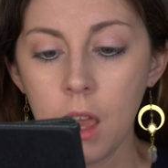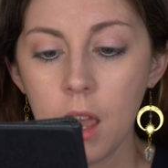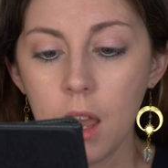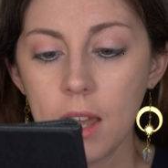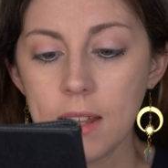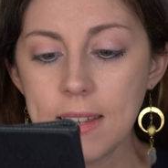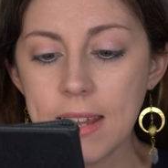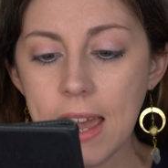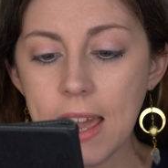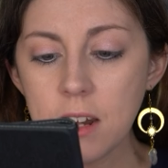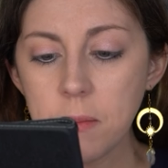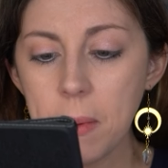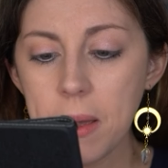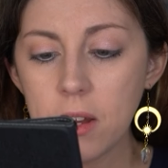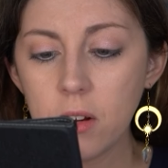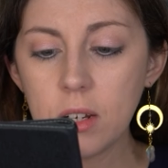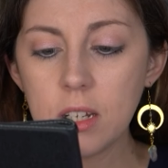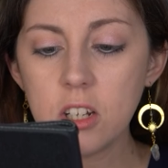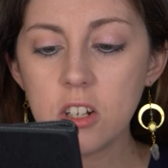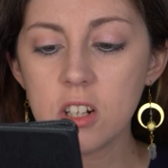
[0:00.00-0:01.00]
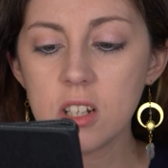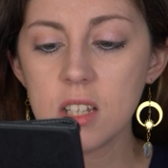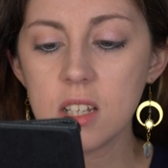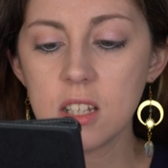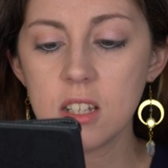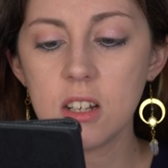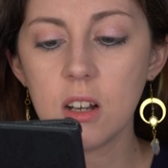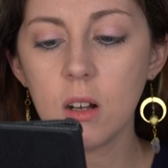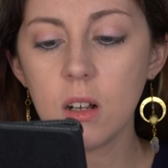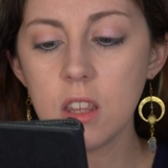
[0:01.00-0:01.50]
Attacked by creatures that
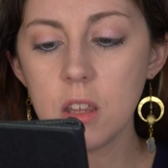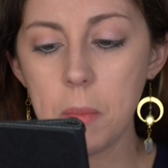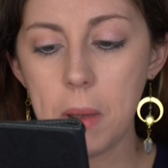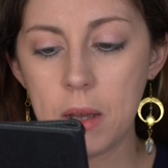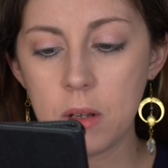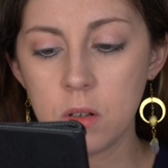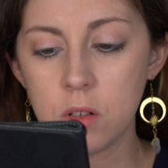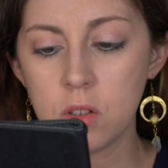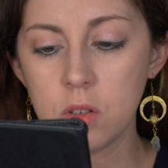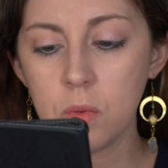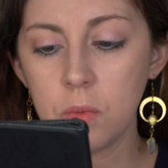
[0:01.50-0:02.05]
stalk the mountains,